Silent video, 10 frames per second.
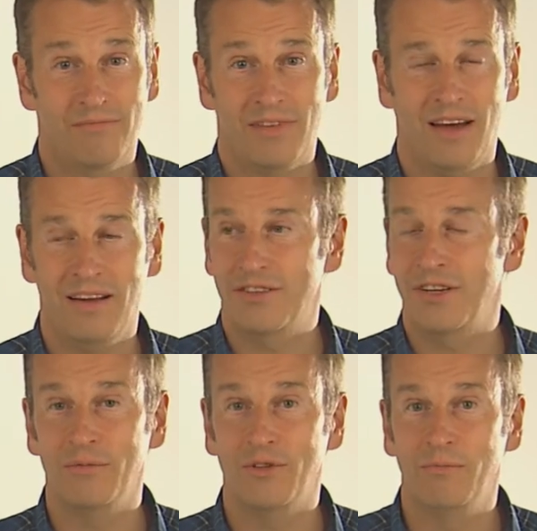kind of
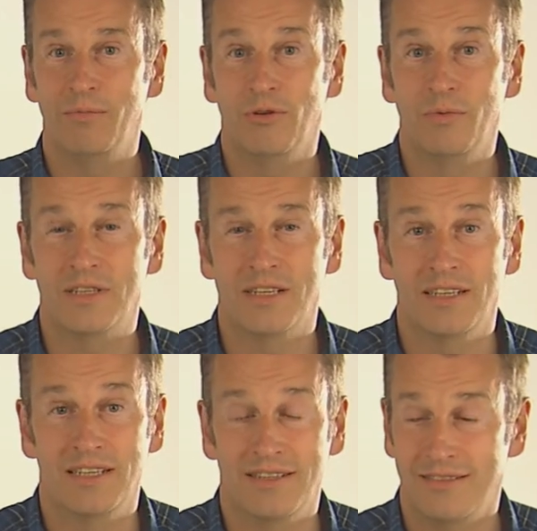jumped on board with
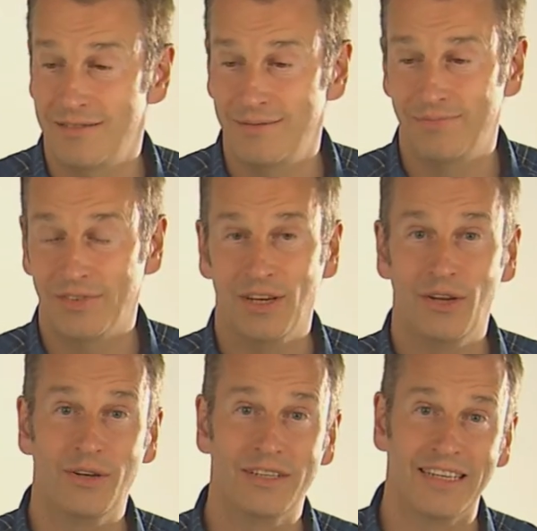this
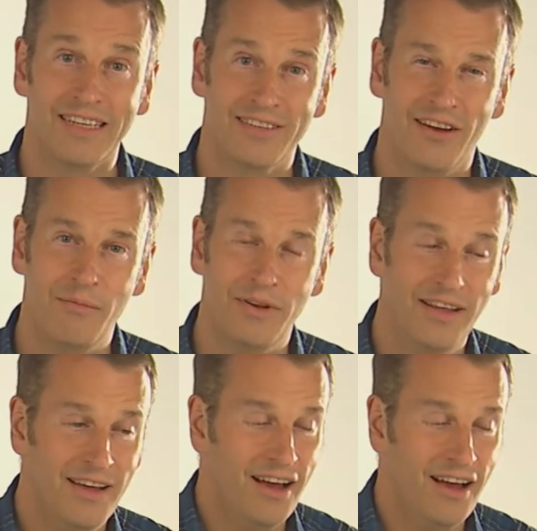lunatic Simon.